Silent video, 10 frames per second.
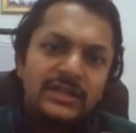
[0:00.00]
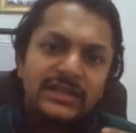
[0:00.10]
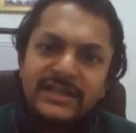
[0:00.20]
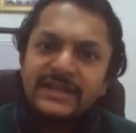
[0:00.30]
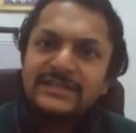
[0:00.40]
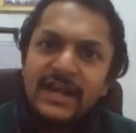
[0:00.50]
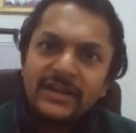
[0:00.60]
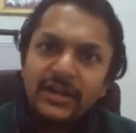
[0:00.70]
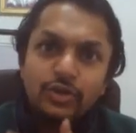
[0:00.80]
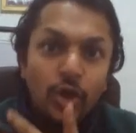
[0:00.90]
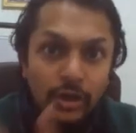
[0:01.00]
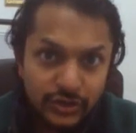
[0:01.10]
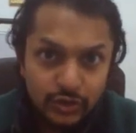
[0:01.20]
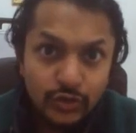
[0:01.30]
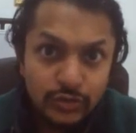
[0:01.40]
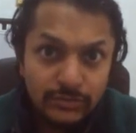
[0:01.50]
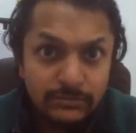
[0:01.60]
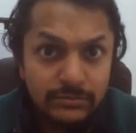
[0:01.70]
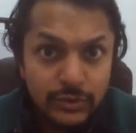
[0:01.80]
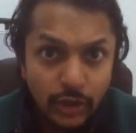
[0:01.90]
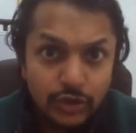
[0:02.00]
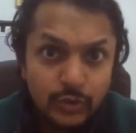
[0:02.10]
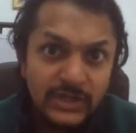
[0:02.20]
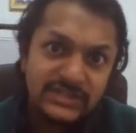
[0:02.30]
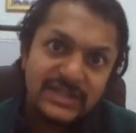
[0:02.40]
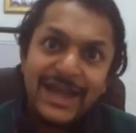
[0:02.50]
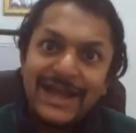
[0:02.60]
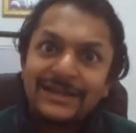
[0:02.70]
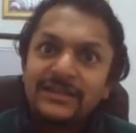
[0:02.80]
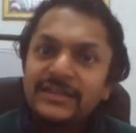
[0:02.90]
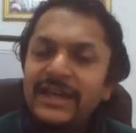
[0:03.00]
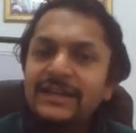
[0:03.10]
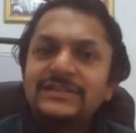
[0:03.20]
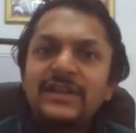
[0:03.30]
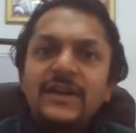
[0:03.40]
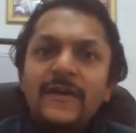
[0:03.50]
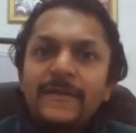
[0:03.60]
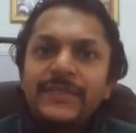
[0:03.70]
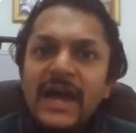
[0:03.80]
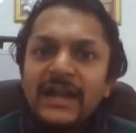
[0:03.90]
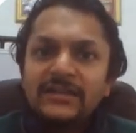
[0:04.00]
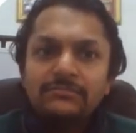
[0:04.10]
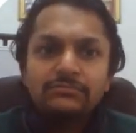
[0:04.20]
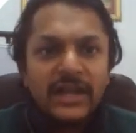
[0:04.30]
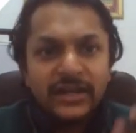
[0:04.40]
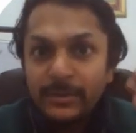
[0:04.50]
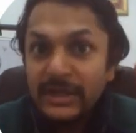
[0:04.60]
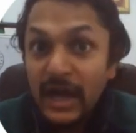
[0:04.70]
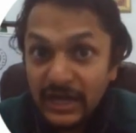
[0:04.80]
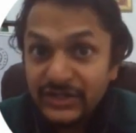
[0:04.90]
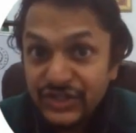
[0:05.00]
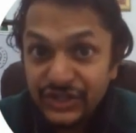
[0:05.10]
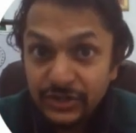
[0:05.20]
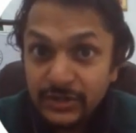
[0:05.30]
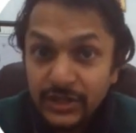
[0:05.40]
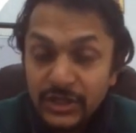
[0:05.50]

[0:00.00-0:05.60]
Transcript: the things that are taught to us and the things that are being asked here.